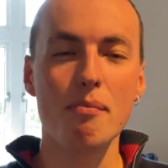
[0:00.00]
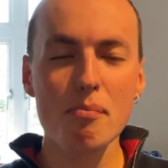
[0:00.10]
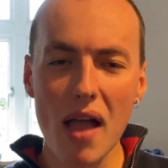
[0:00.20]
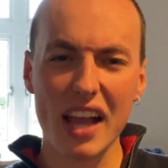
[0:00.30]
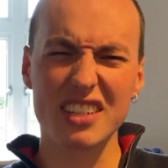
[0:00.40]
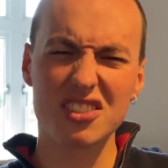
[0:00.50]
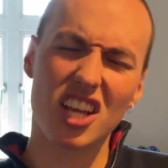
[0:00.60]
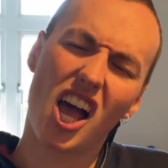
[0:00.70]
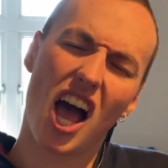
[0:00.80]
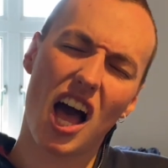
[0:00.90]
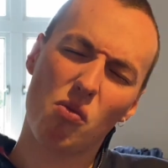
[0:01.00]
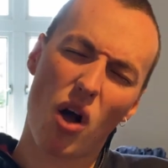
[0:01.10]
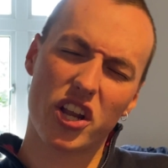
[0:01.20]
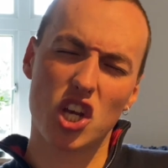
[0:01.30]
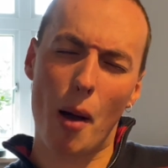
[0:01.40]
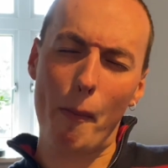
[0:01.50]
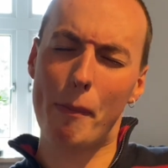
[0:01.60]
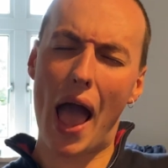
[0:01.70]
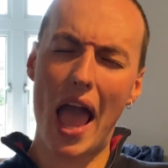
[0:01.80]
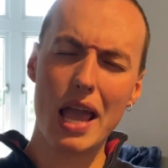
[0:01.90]
Magnus, I want your
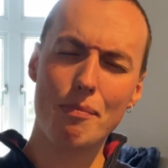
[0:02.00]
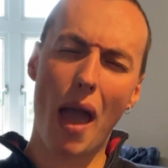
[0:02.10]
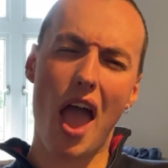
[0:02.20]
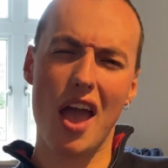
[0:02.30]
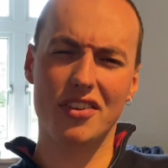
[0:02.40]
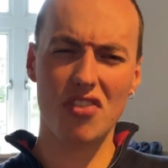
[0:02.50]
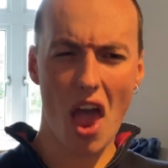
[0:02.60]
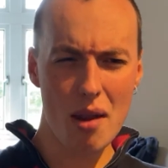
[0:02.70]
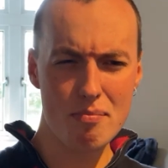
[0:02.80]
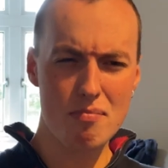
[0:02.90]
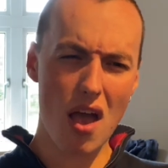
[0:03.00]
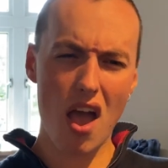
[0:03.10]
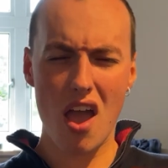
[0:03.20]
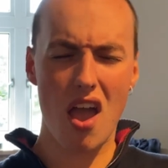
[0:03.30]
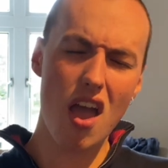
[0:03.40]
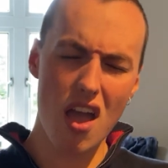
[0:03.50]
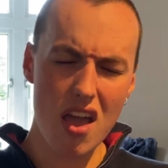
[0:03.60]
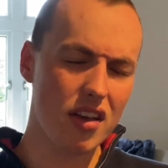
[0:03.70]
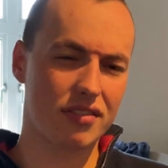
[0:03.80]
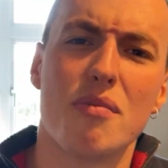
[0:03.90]
babies and
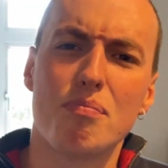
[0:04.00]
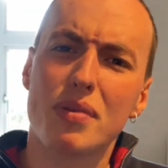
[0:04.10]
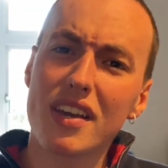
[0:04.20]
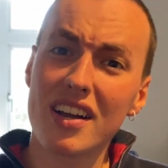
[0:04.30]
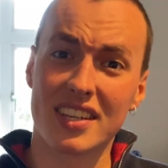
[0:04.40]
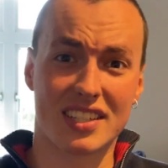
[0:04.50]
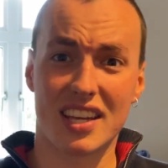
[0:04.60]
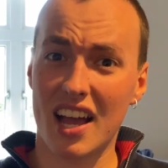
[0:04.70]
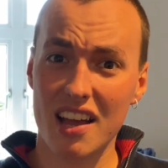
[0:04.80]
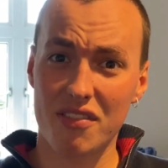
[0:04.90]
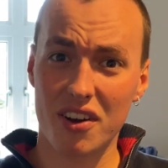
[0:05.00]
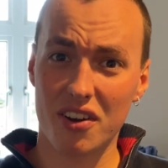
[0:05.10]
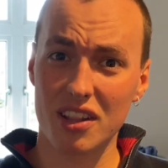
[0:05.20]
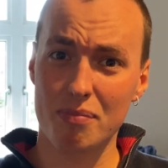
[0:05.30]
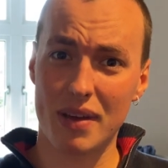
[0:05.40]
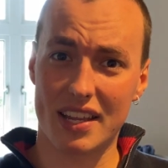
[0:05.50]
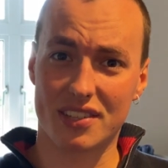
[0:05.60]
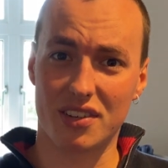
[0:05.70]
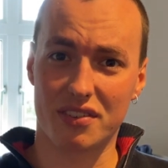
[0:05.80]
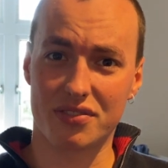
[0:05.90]
me. Because I avoid all the bad
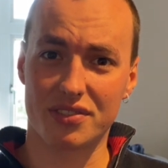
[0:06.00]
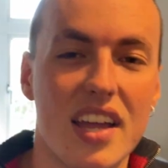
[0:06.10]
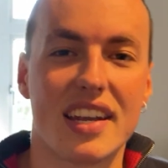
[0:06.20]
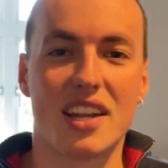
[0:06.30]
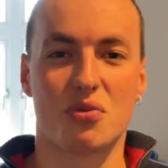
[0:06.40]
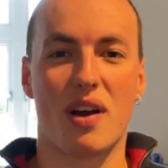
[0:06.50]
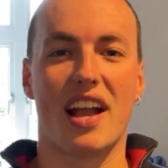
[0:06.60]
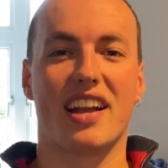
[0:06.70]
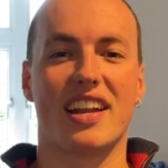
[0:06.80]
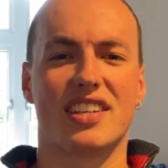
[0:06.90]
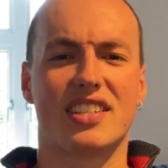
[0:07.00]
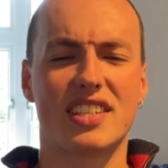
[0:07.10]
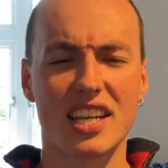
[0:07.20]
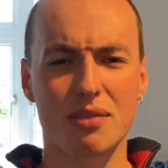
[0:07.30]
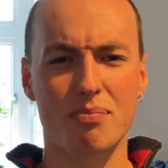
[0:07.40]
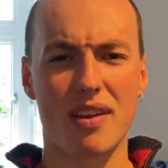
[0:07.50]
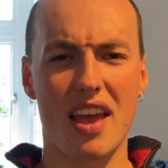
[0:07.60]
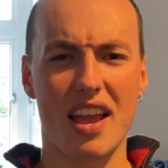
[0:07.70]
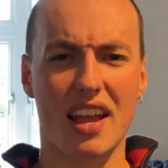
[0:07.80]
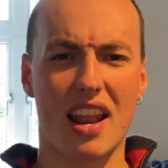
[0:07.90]
stuff. That's why I got a
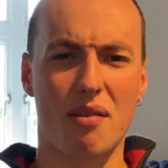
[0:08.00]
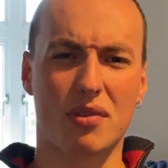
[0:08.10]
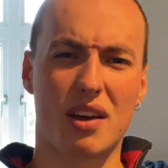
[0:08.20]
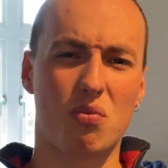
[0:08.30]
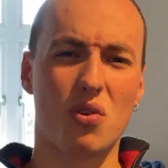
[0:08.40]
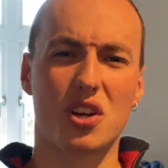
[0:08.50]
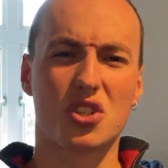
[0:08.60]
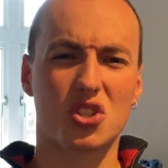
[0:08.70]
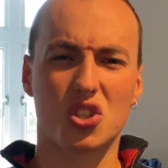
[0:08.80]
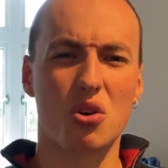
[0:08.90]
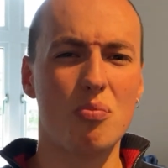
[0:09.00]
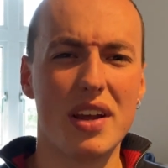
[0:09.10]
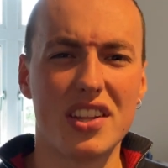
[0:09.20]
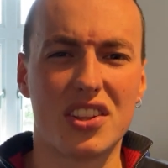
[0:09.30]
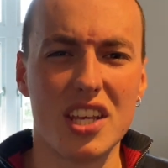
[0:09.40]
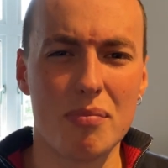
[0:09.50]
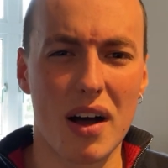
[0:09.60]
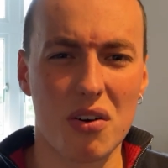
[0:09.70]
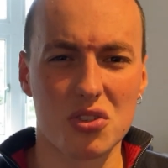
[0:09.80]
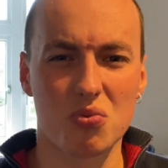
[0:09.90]
six-pack and I can work so many deep
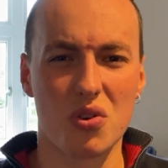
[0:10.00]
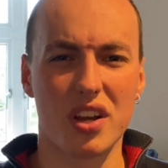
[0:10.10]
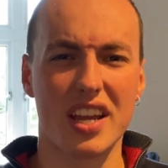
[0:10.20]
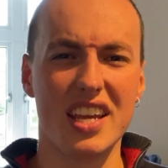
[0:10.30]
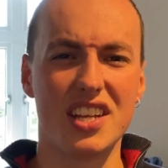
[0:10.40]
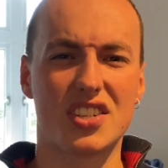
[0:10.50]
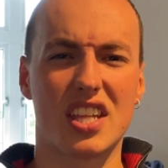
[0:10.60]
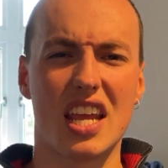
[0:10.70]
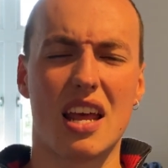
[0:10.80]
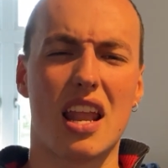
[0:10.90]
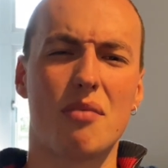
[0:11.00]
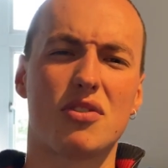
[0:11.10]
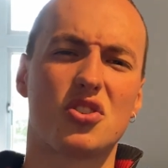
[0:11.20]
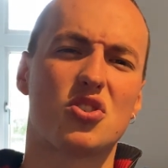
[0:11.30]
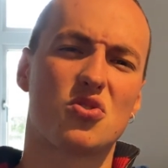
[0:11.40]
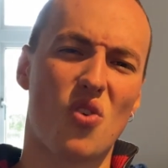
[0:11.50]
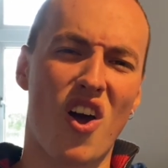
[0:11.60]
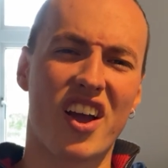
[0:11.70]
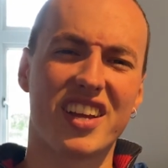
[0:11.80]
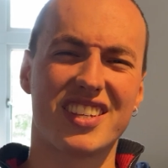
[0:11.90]
hours work each day and I'm the
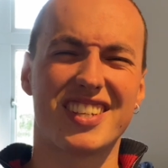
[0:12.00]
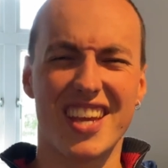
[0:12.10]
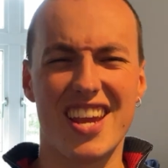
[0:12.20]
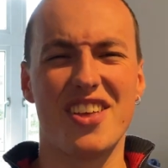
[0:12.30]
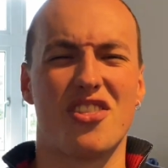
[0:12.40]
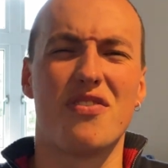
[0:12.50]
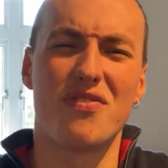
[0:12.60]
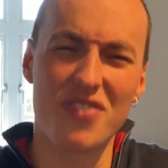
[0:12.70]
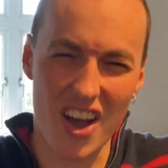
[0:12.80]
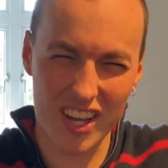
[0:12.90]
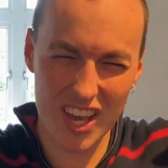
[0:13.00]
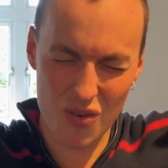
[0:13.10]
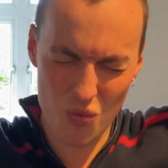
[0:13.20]
strongest in the fucking